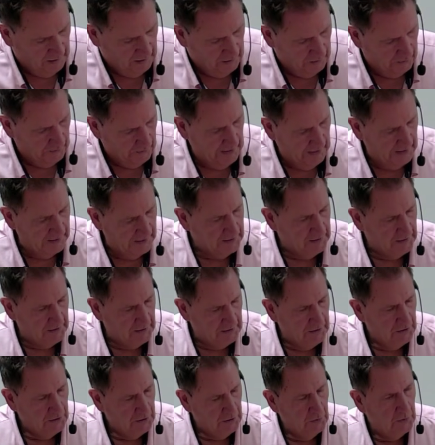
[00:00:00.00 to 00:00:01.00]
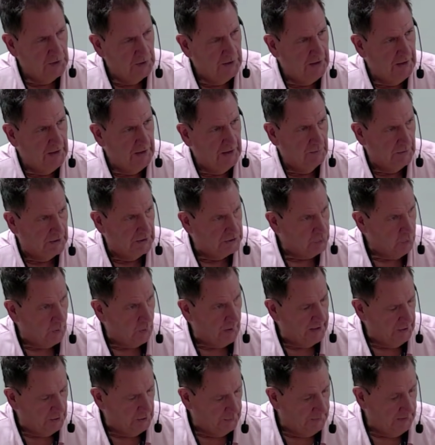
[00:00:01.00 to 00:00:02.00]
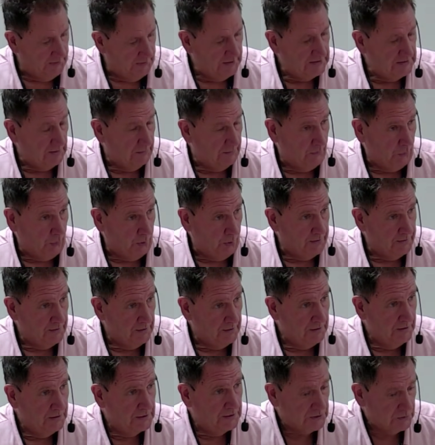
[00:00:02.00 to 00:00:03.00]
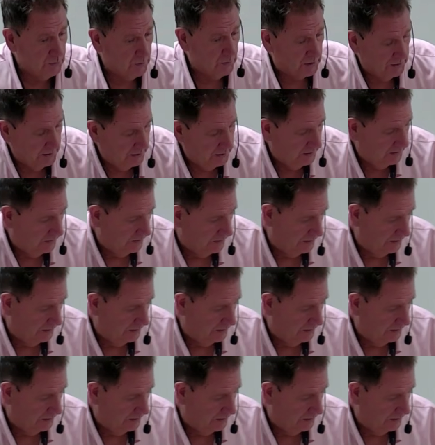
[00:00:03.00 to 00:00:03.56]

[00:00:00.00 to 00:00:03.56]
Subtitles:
granted, you would need a much wider piece of board than this one.